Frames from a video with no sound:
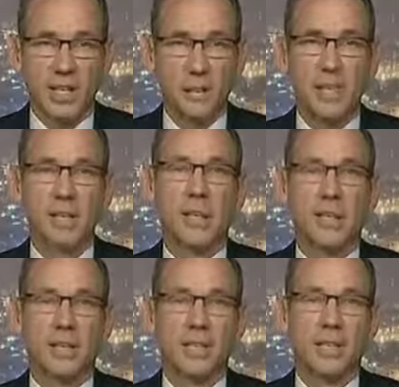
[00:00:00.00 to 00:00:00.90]
Let's be
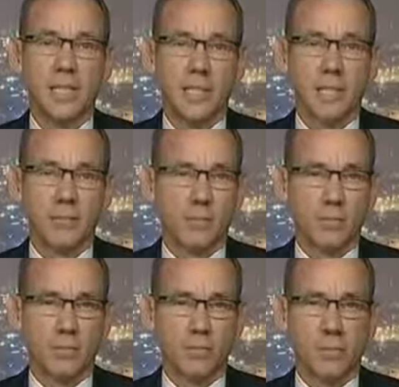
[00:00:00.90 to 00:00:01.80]
clear, and I'm
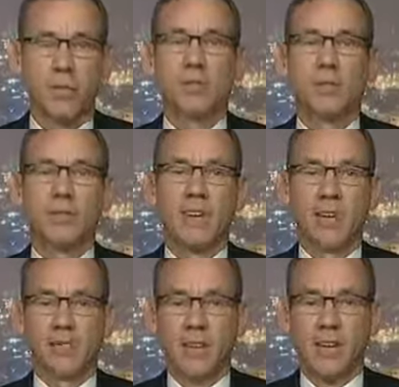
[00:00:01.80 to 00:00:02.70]
sure your reporters will
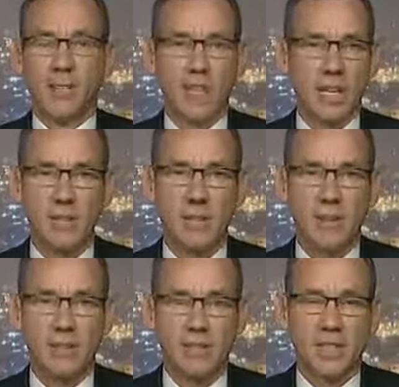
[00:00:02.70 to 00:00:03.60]
verify everything I'm
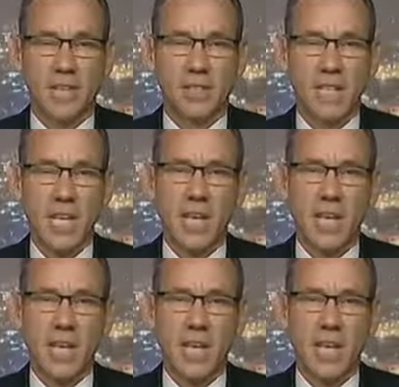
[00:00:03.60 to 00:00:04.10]
about to say.